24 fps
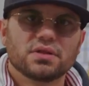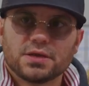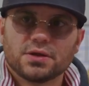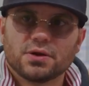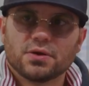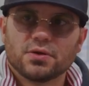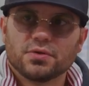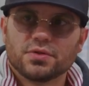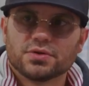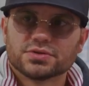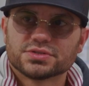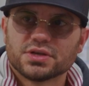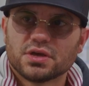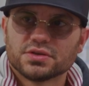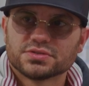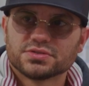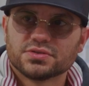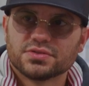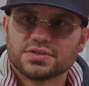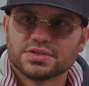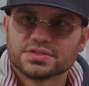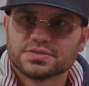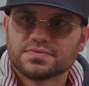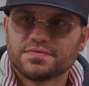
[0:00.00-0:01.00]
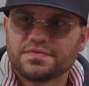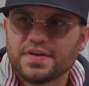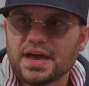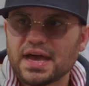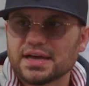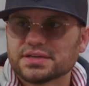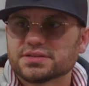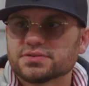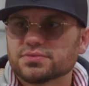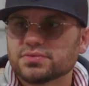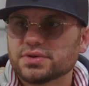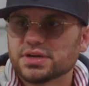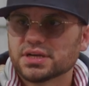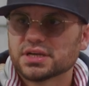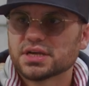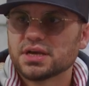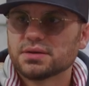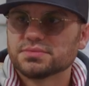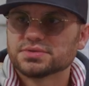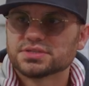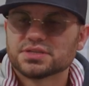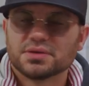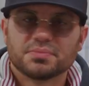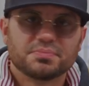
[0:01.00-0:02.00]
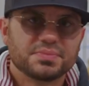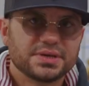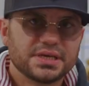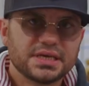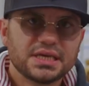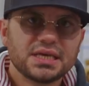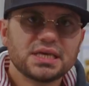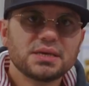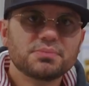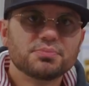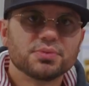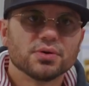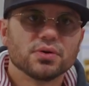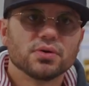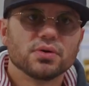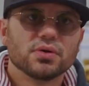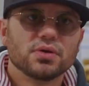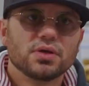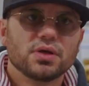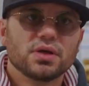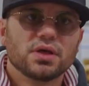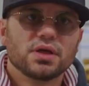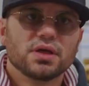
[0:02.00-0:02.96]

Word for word: You know, there's also this factor when it comes to people